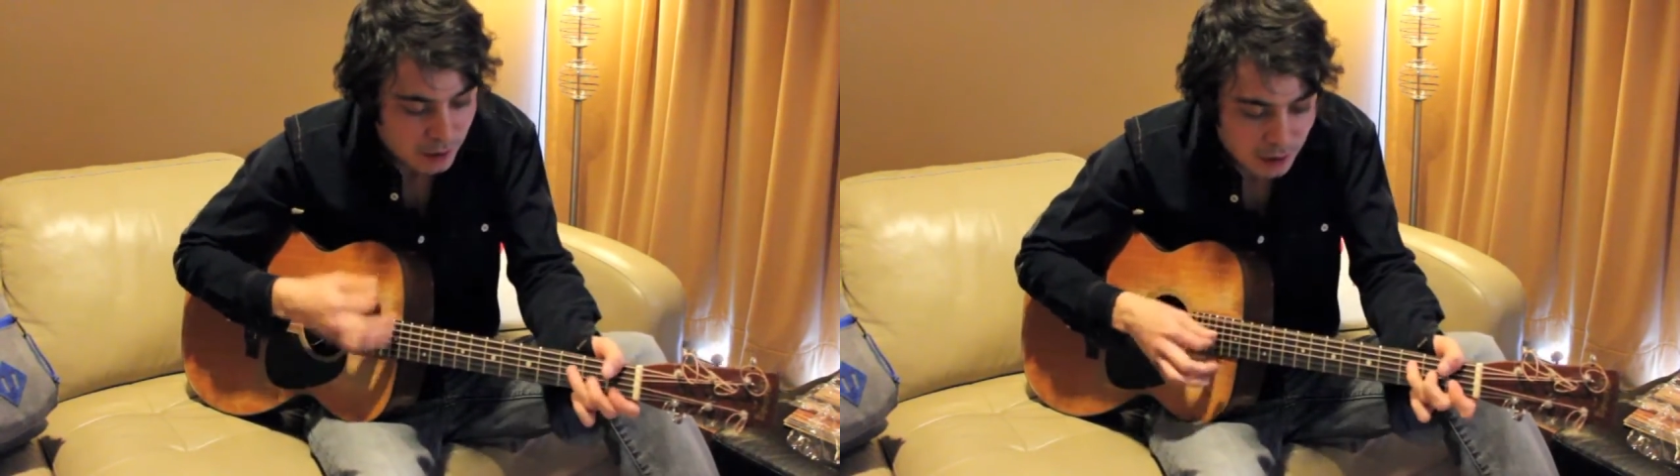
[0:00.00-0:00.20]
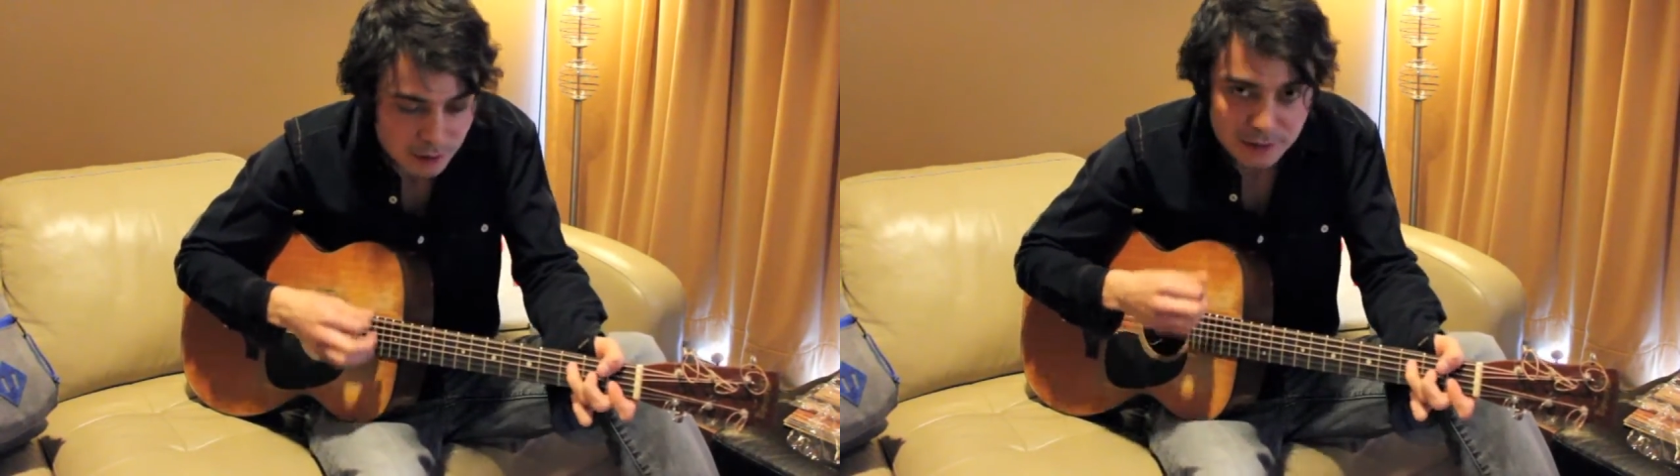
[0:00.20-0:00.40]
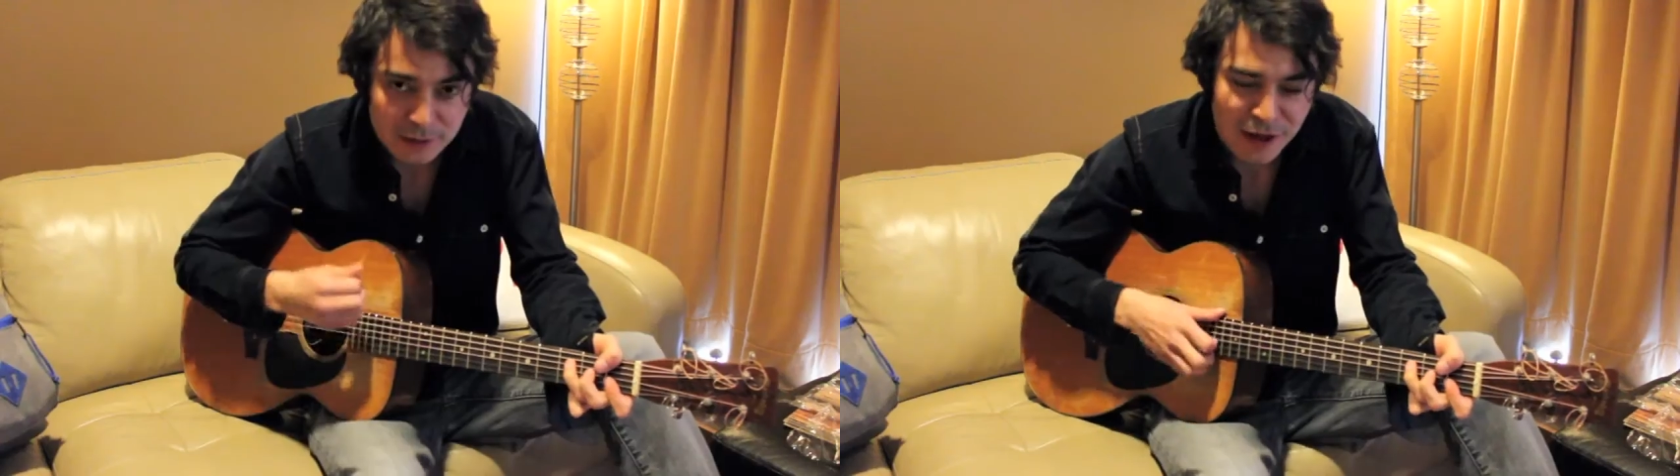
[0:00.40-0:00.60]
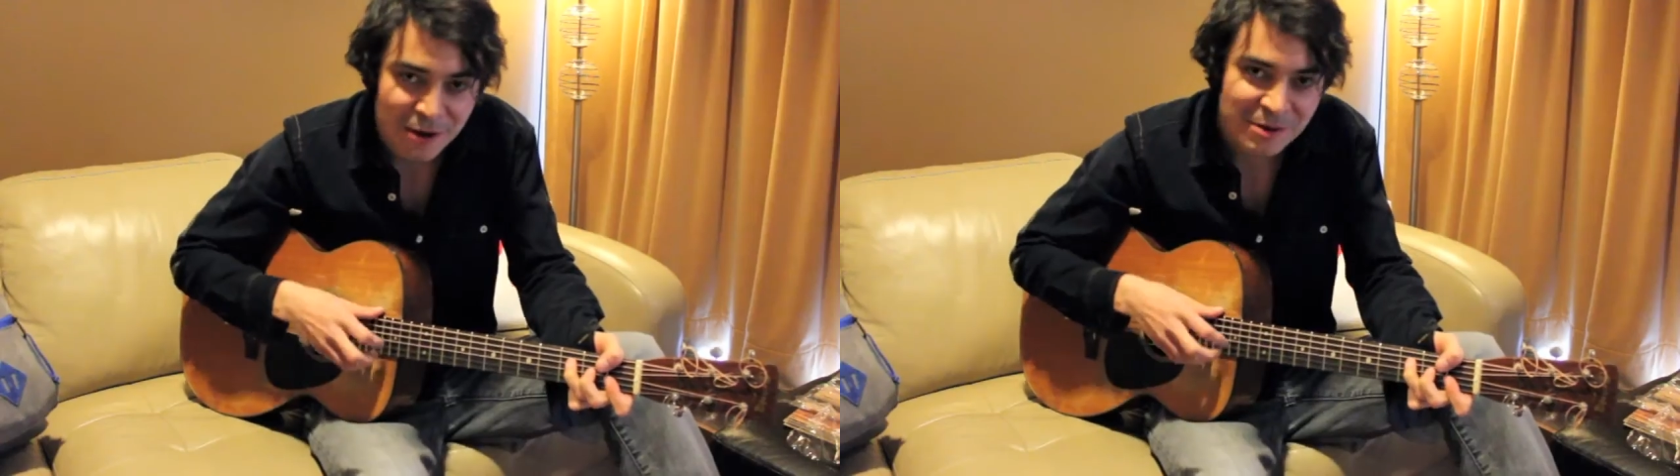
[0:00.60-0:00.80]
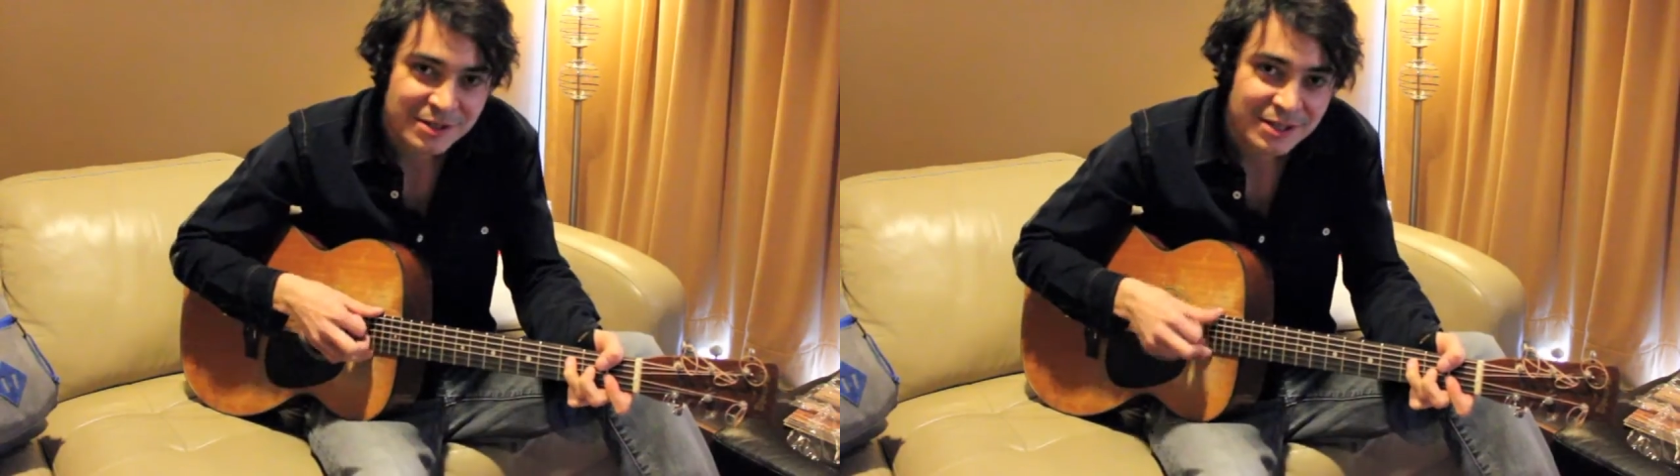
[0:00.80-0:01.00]
As
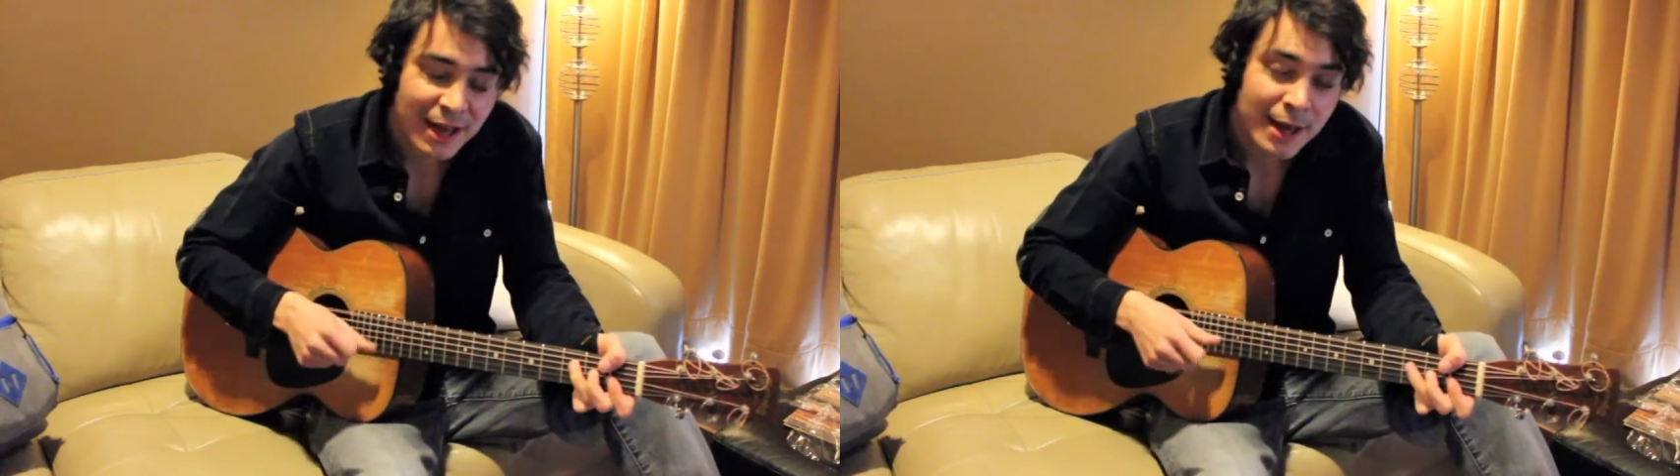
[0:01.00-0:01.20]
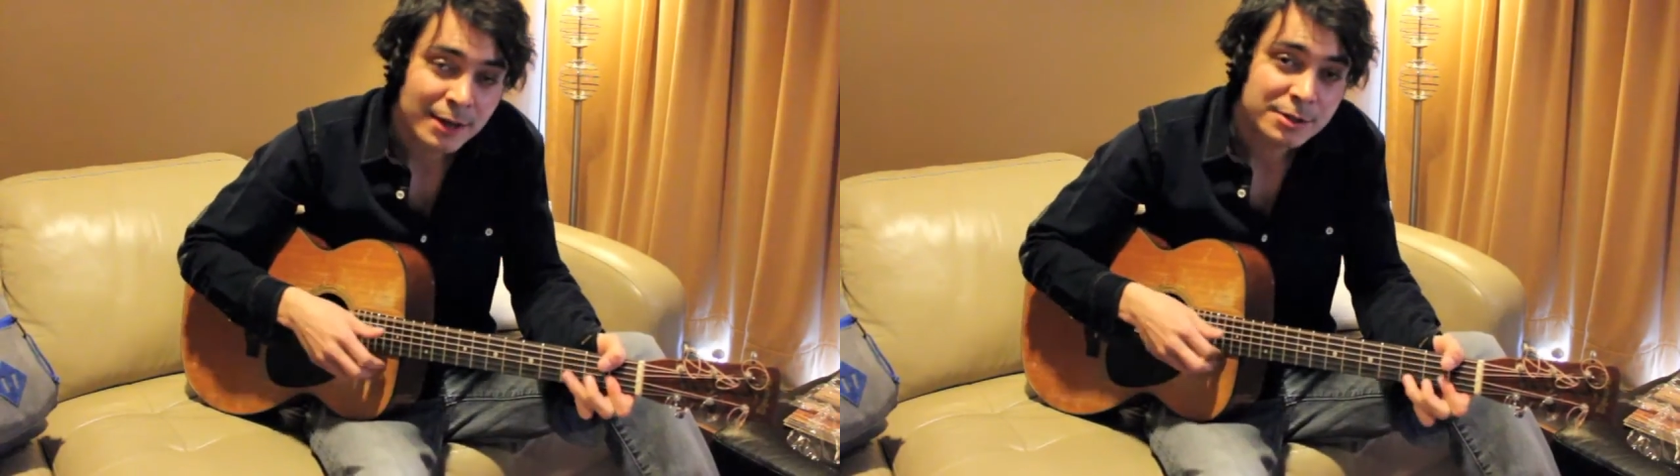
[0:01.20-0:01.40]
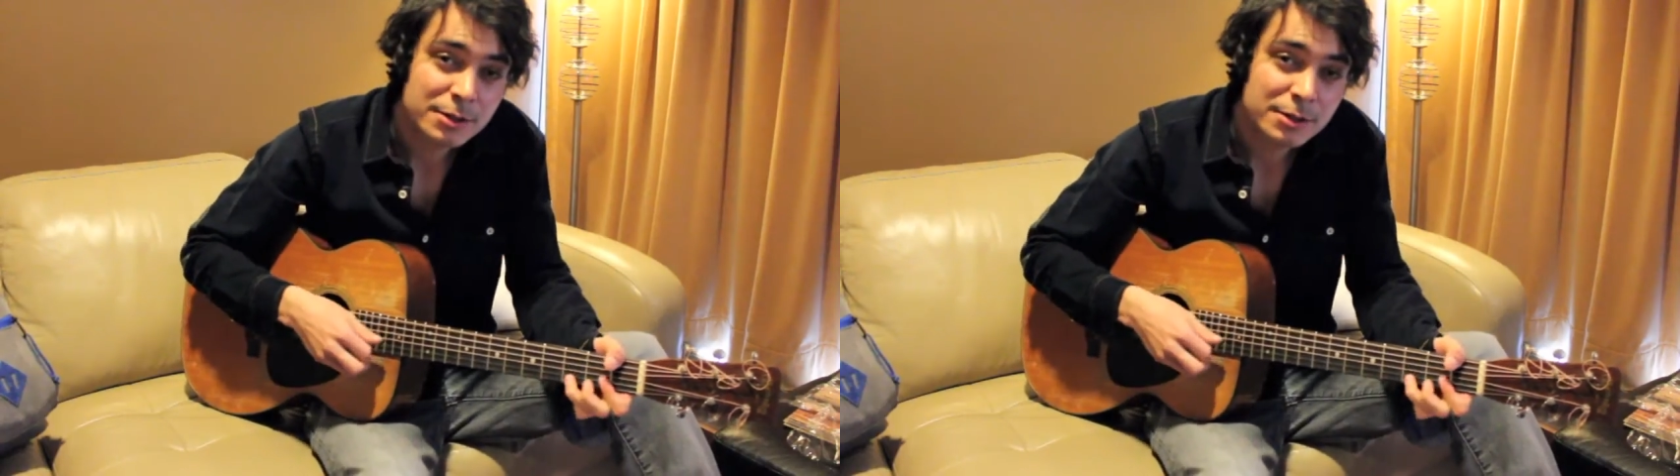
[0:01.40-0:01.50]
long as there's